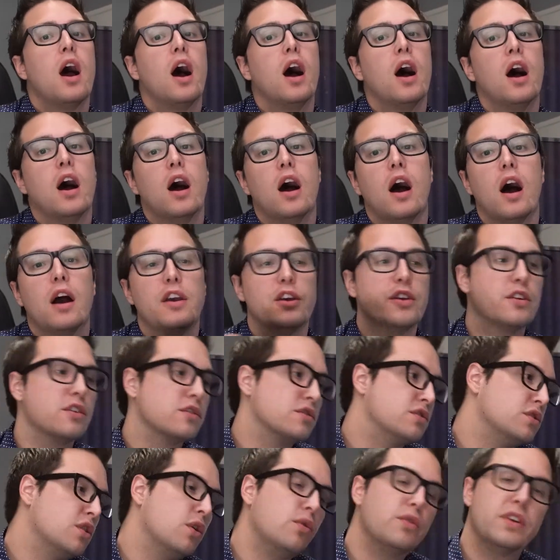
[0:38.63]

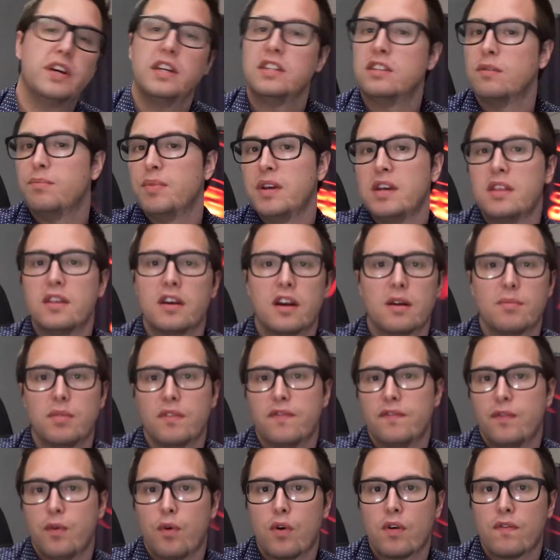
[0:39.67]
There's no need to be there
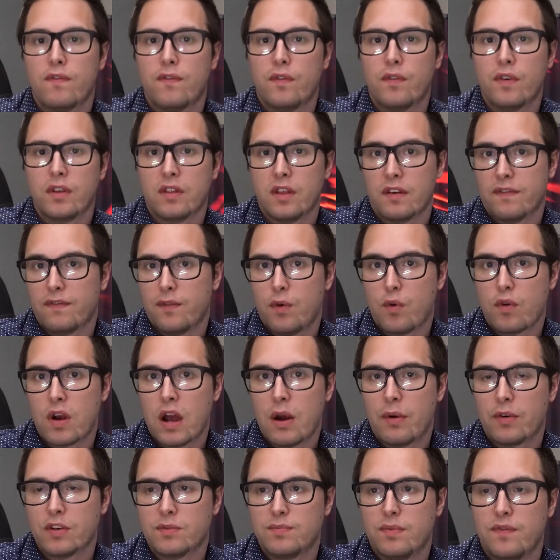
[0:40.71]
before the 4
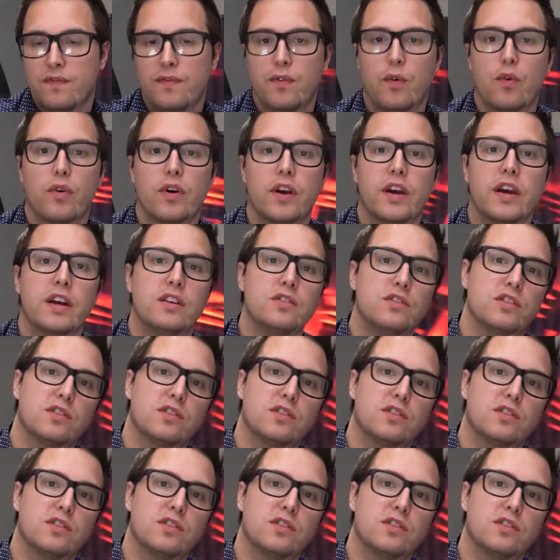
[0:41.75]
hours beforehand.